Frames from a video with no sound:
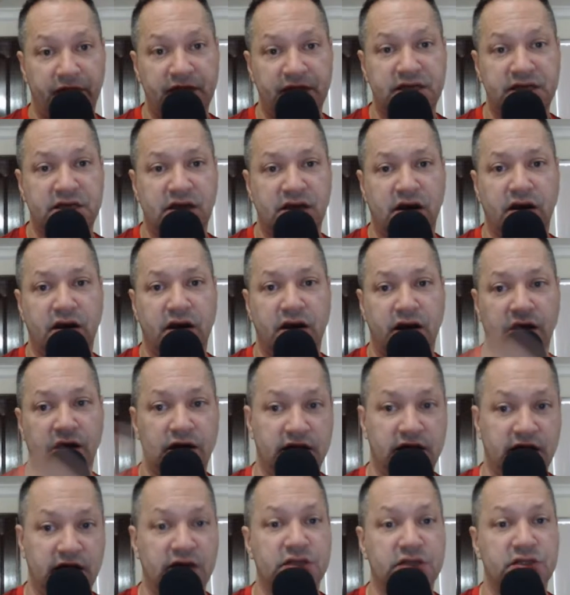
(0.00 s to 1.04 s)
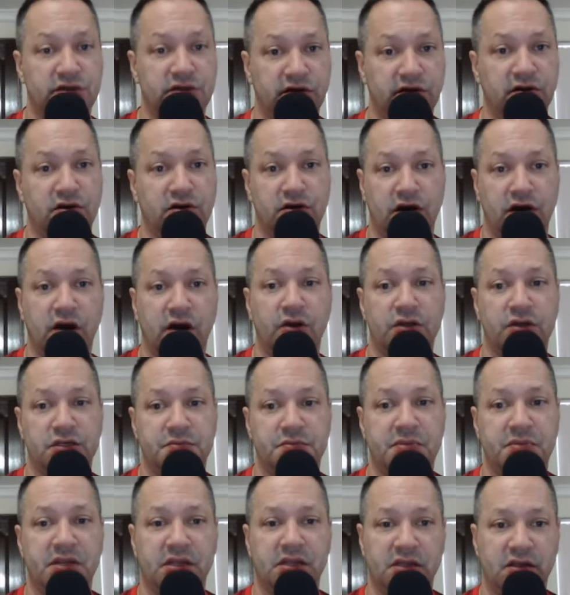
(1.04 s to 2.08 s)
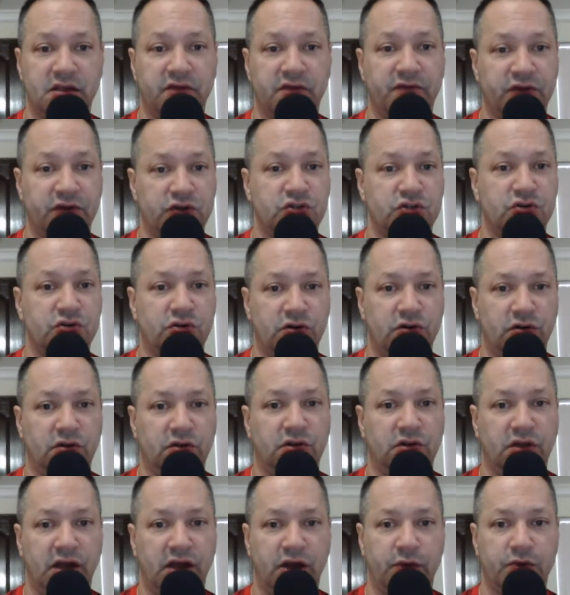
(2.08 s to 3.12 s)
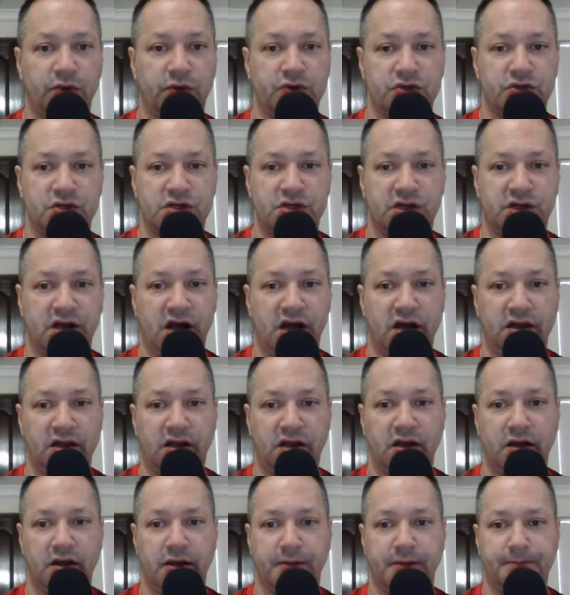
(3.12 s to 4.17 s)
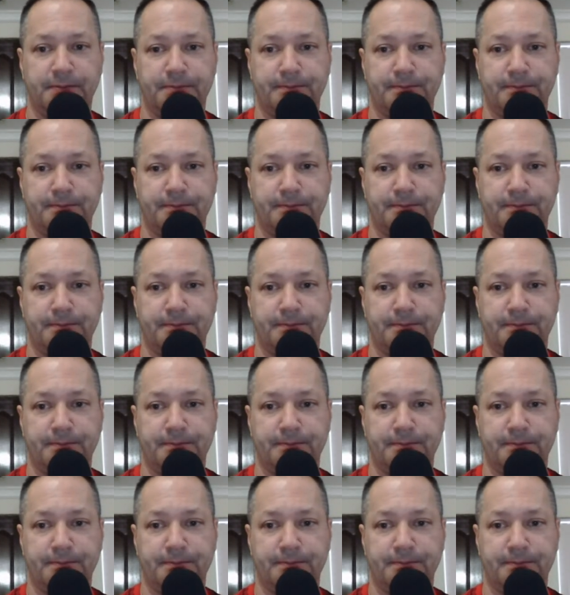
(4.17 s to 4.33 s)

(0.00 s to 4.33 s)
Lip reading: this area does learn how to speak the official language, Tagalog.